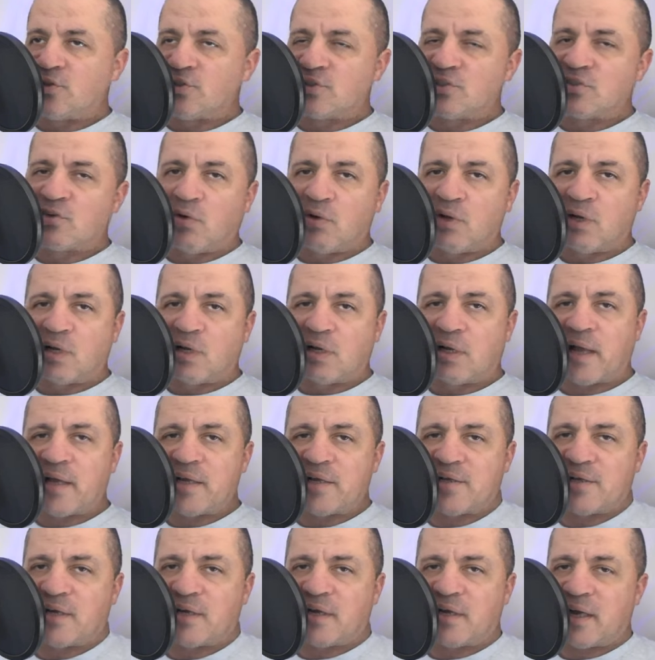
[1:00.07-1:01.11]
just going uh,
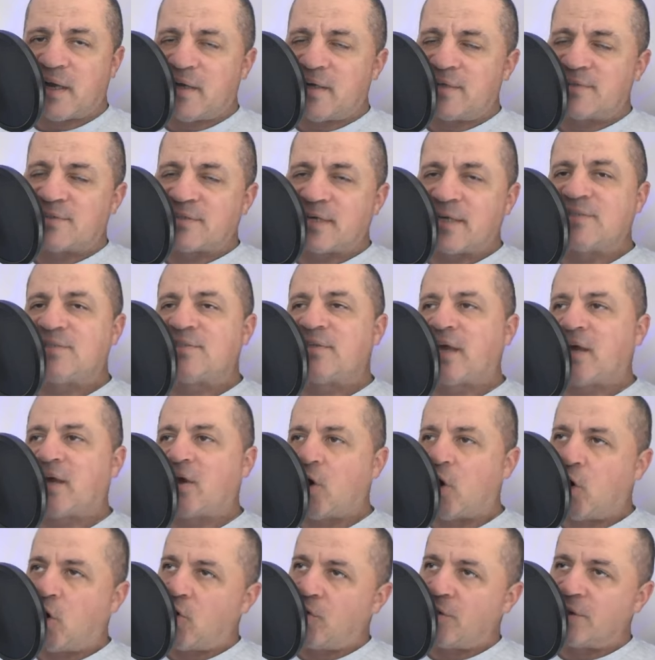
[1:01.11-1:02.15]
as i say
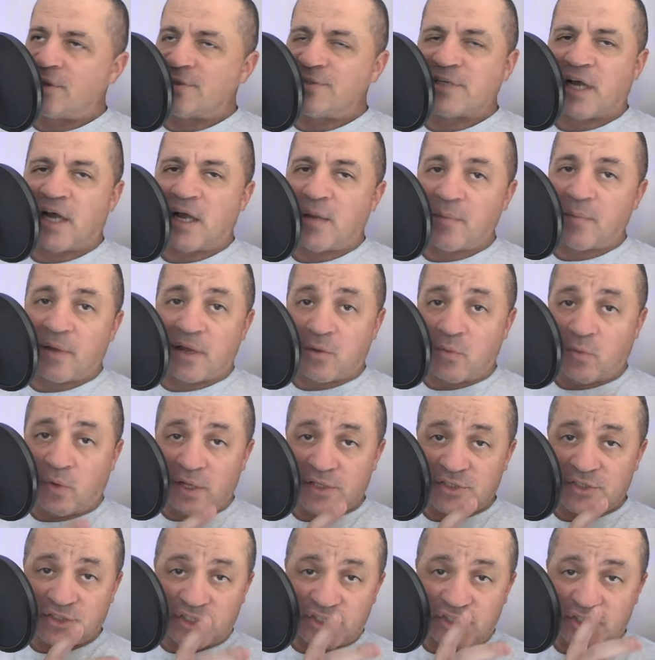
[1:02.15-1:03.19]
all the time i don't
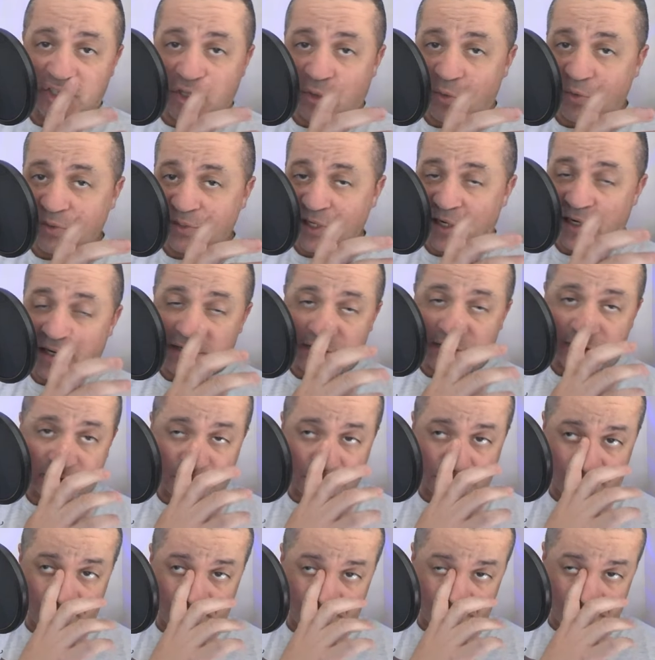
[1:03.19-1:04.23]
watch the show as it
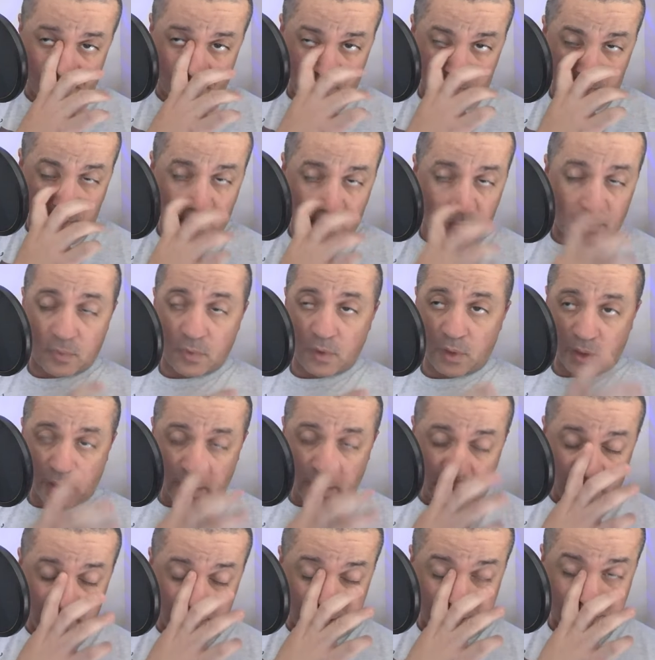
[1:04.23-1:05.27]
airs
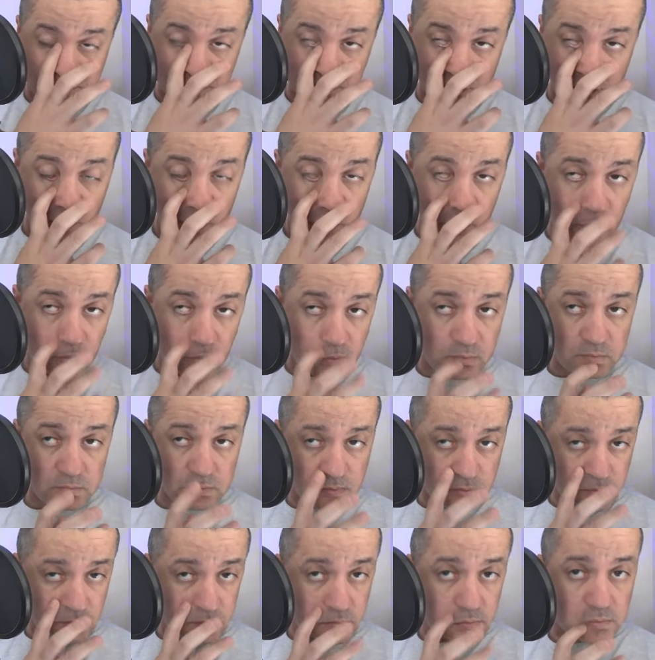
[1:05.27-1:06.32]
and i saw
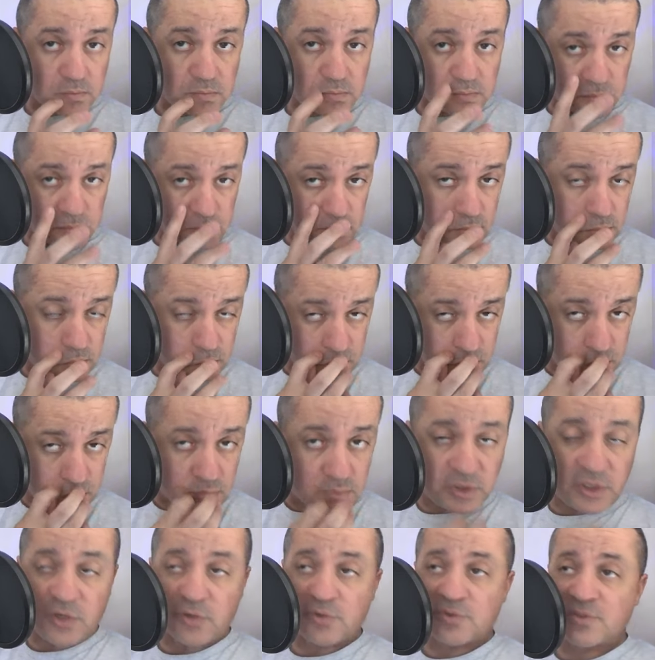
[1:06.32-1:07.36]

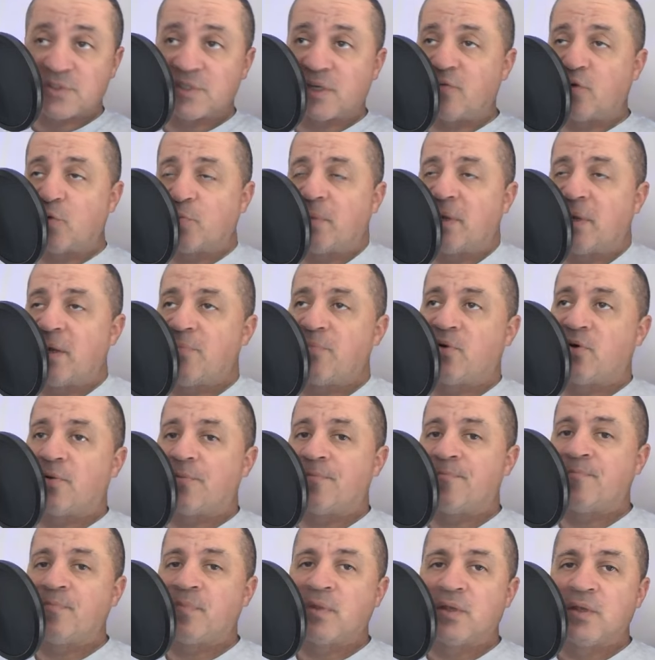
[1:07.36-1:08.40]
you know several
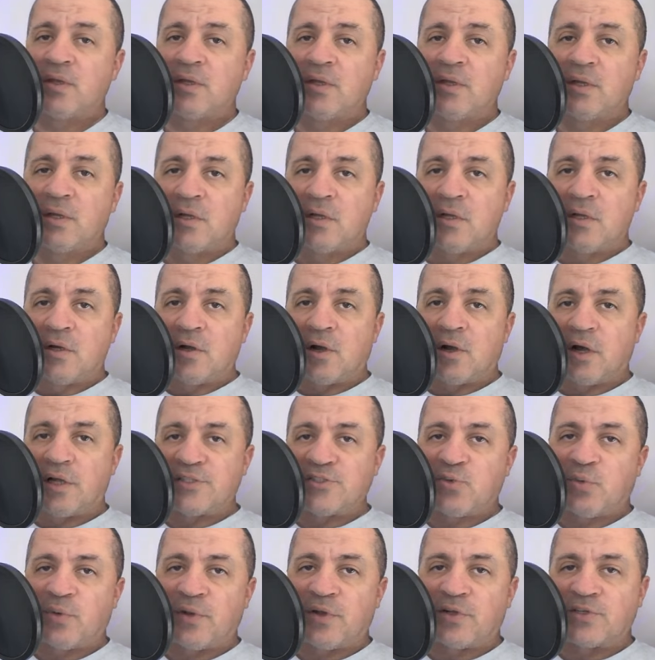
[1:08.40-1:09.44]
people on
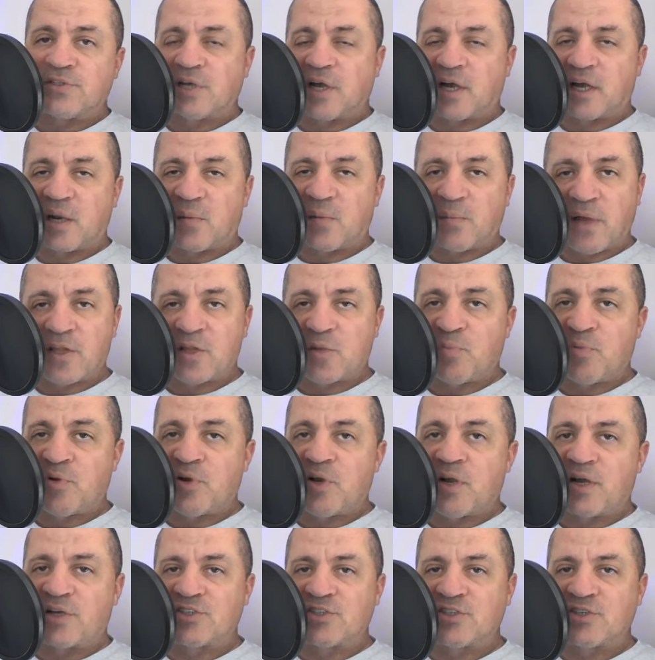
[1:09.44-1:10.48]
twitter talking about the
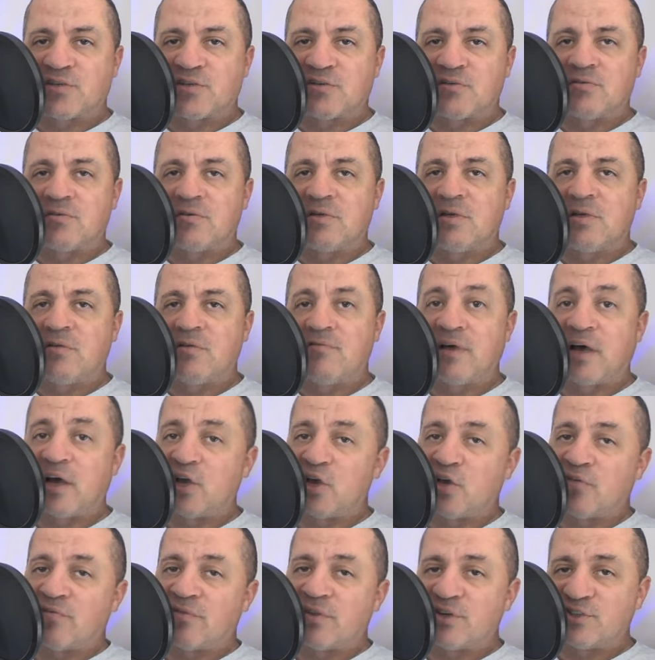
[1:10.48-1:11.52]
production
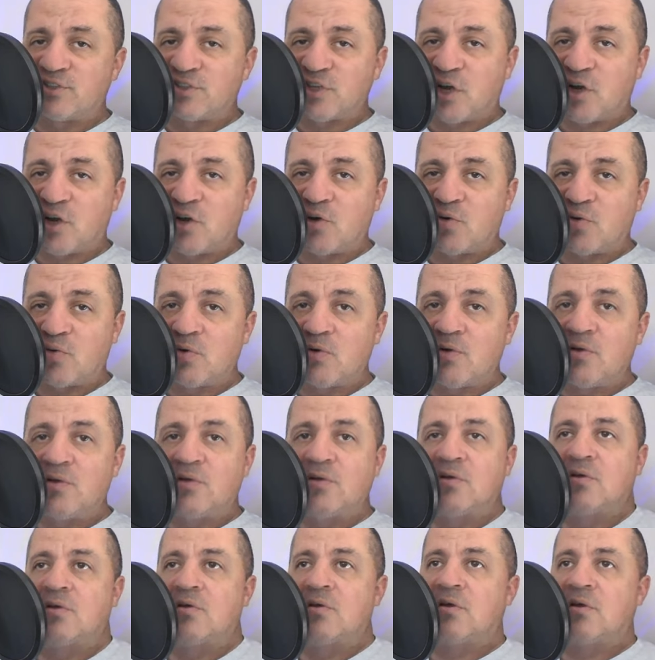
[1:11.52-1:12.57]
value of the show
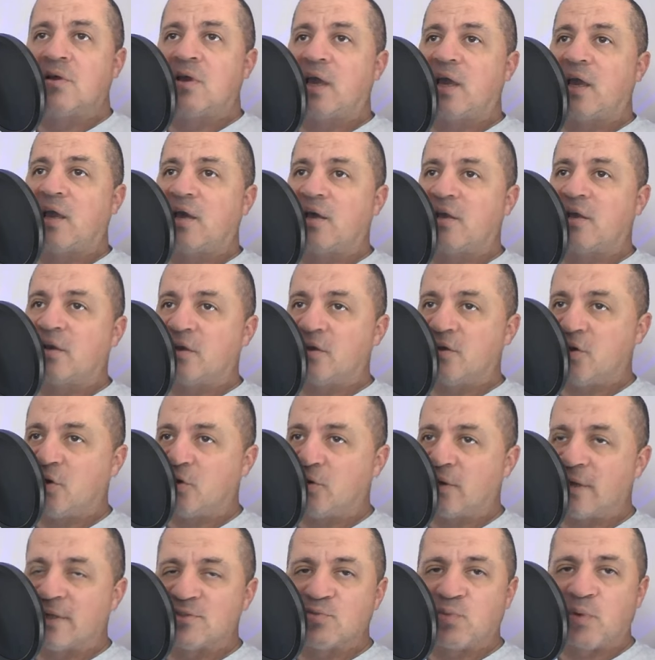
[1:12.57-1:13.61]
and you
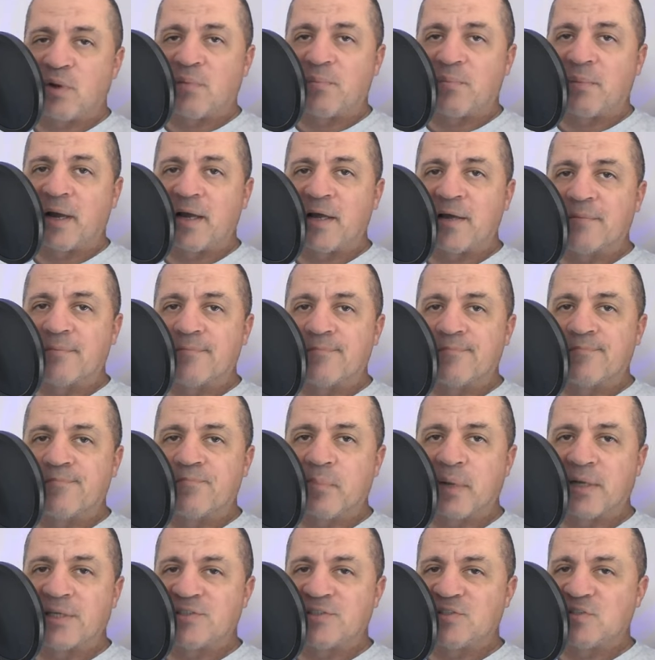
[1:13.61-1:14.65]
know that's one of my
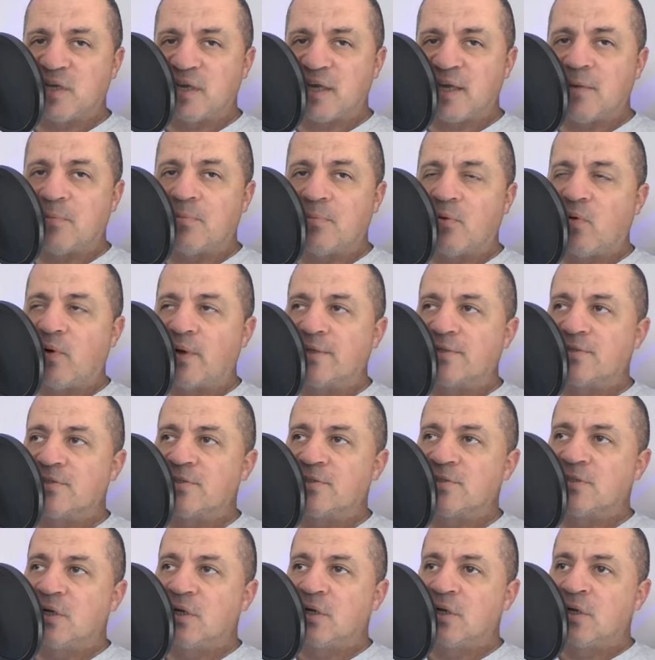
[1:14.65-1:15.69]
my sticking points.